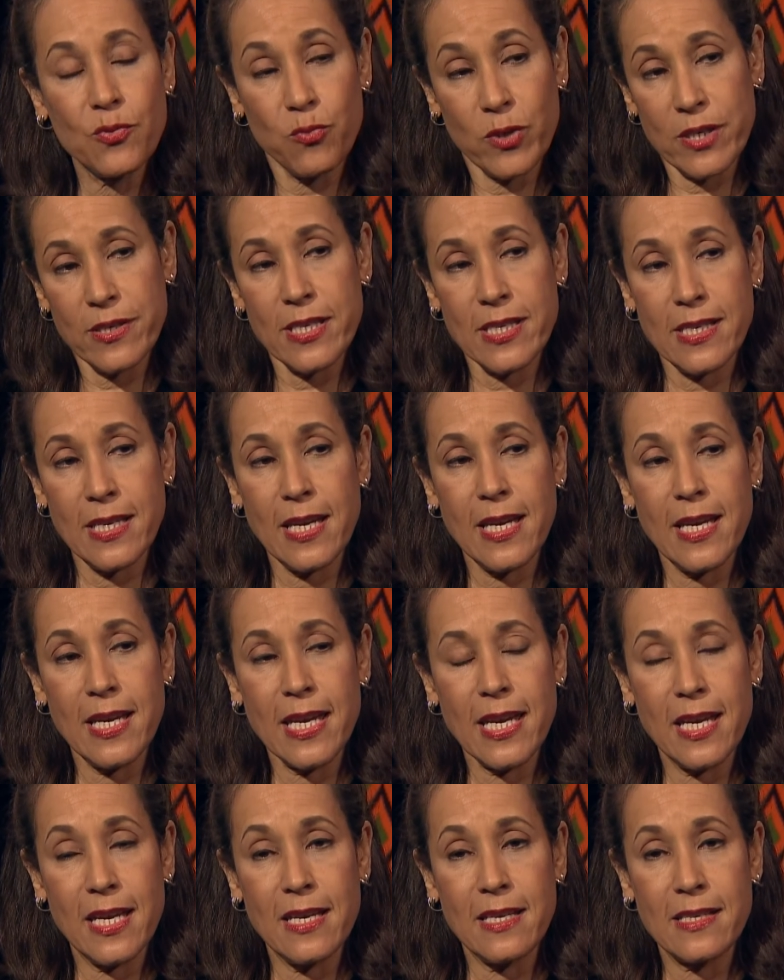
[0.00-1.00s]
we're
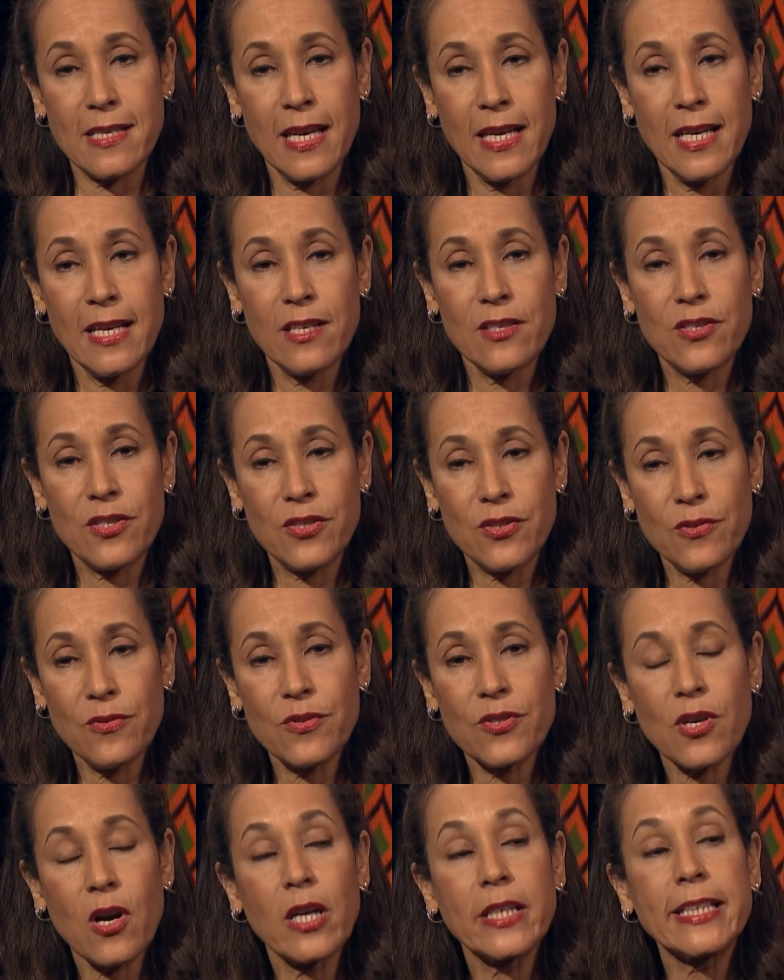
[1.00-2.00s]
seeing is
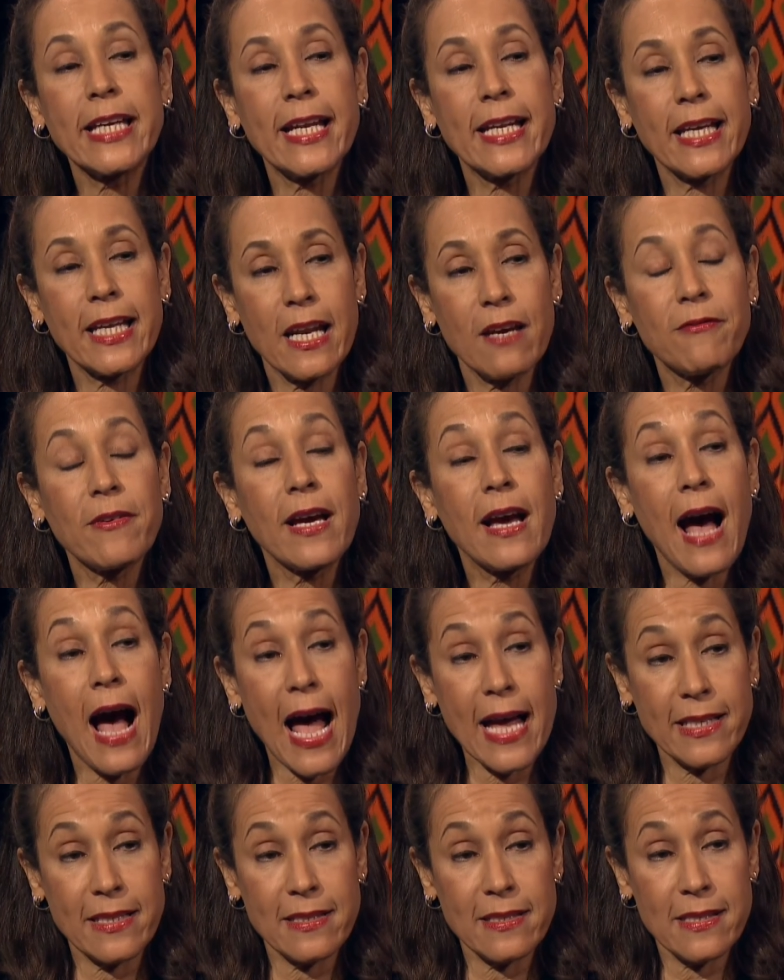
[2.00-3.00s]
students aren't getting enough
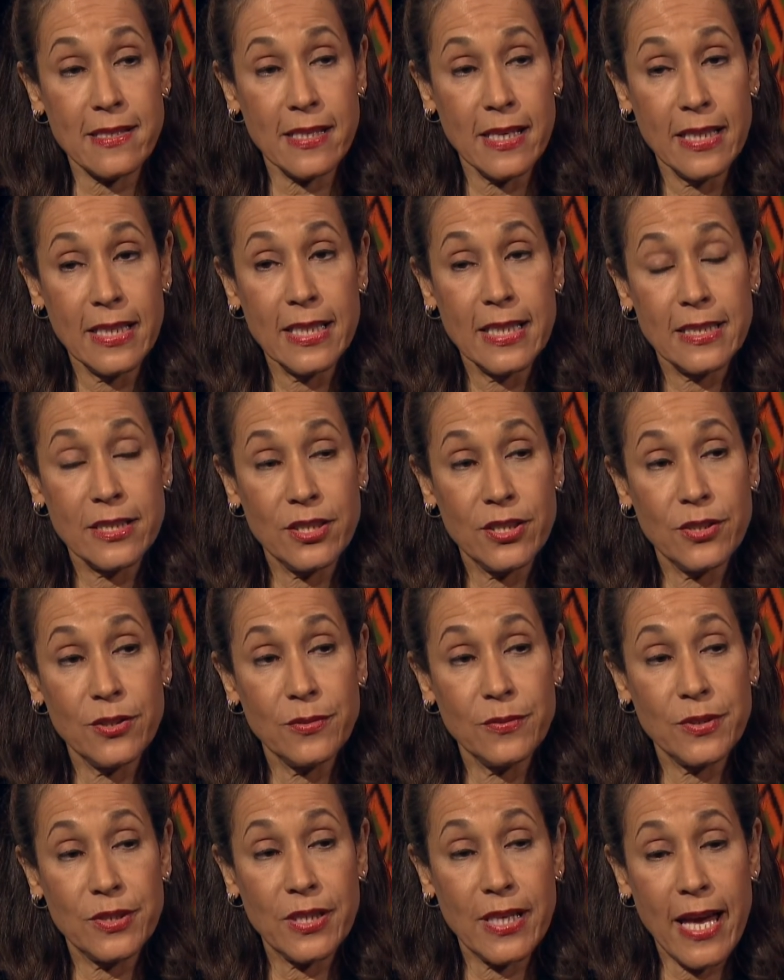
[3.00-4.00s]
guidance
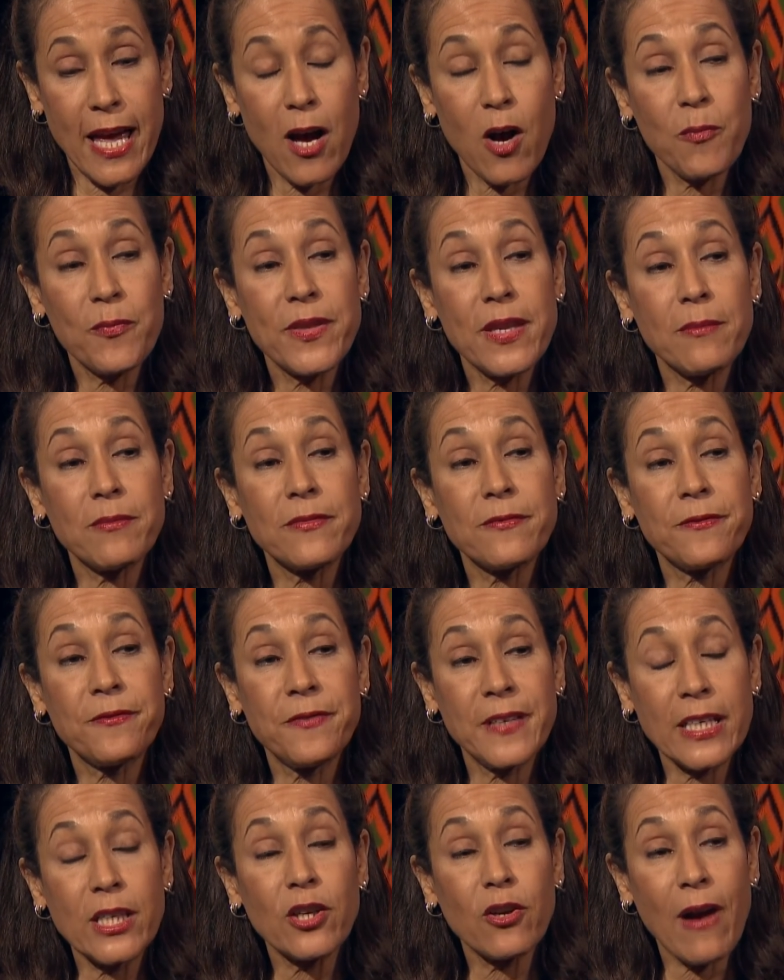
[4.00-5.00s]
to, to help them
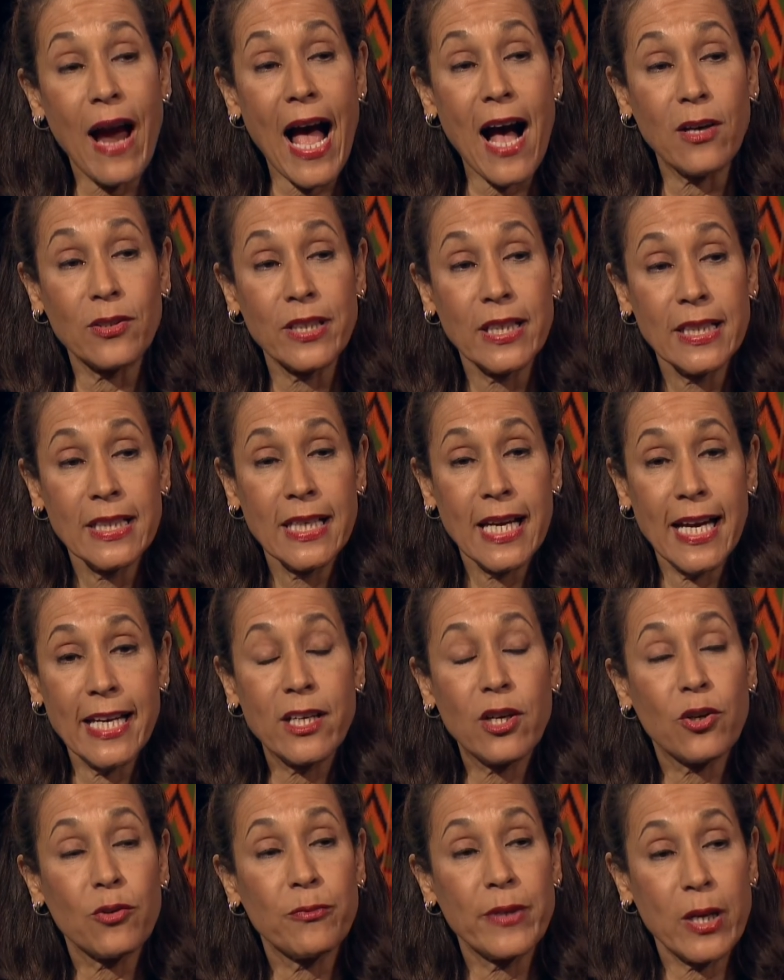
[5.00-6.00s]
figure out a
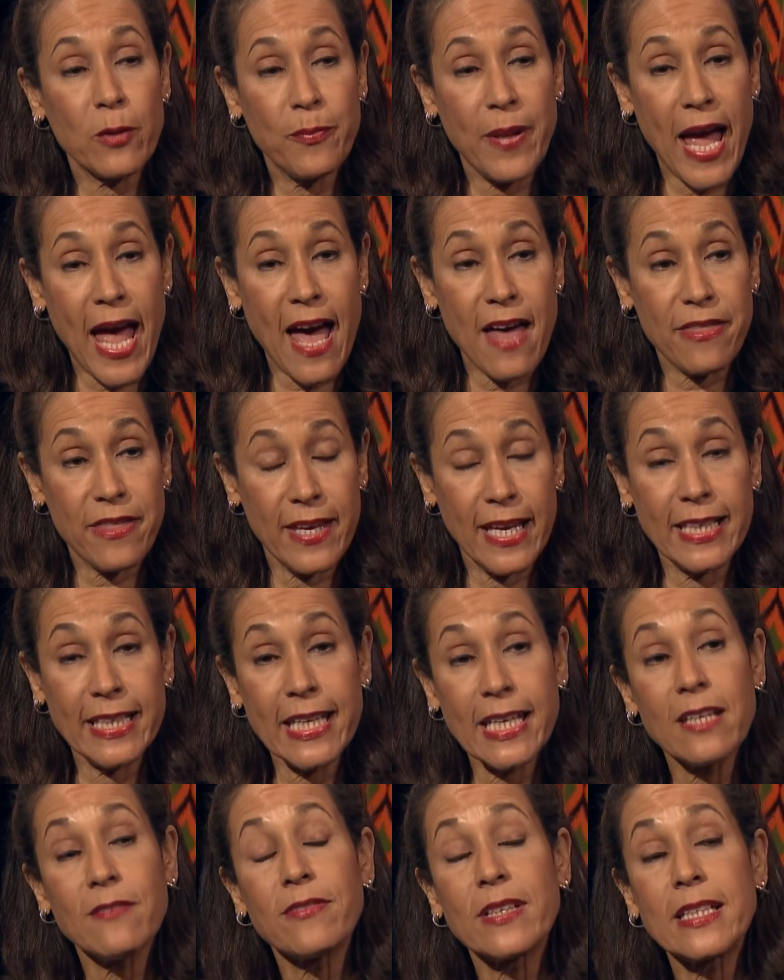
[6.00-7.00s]
career path and
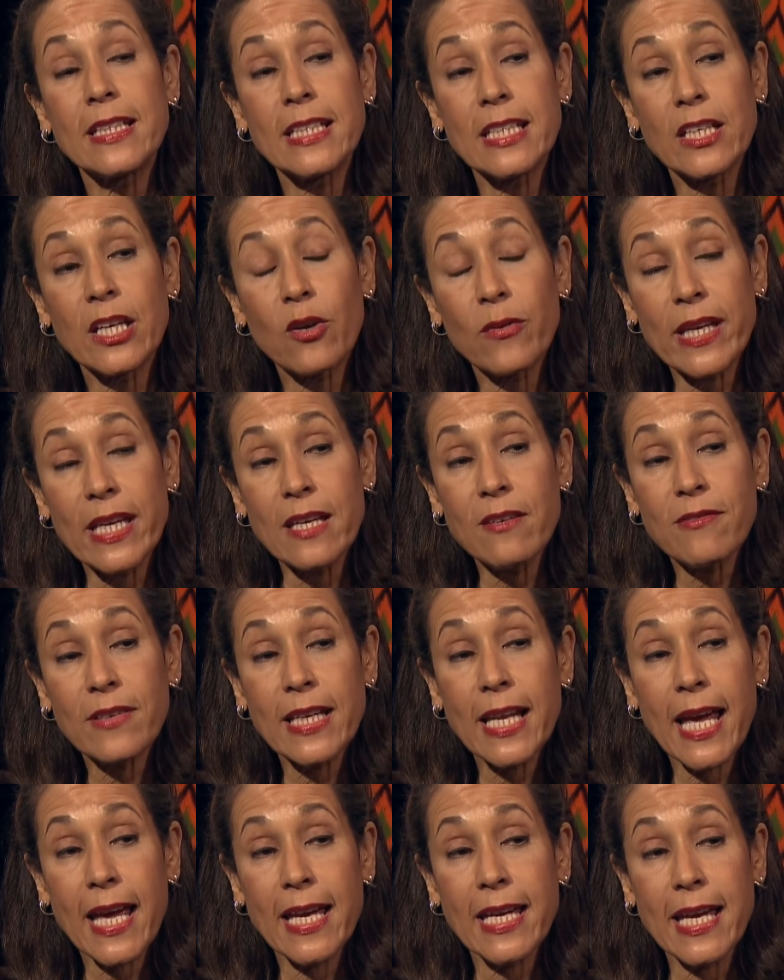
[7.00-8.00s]
even, you know,
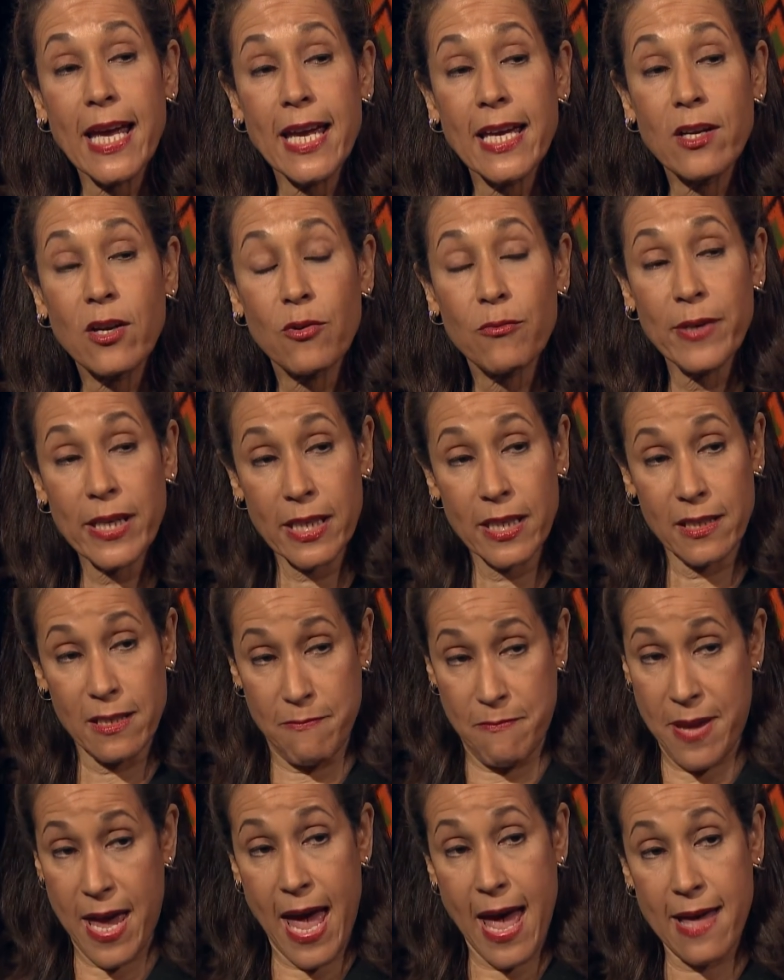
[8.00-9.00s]
even a, a
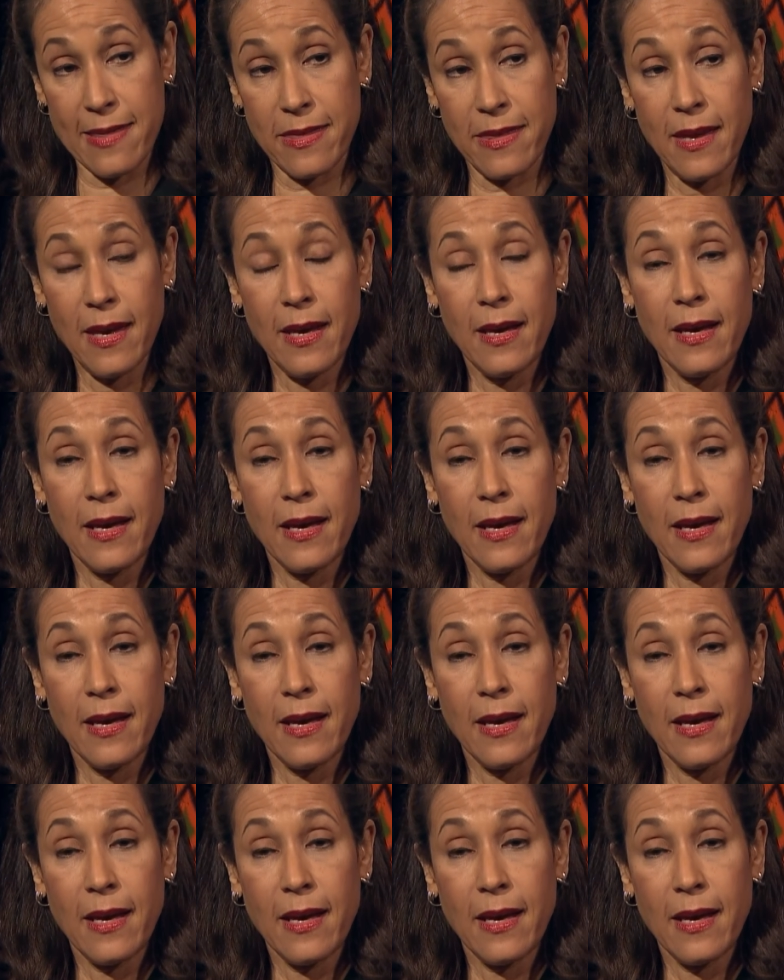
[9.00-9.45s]
curriculum path.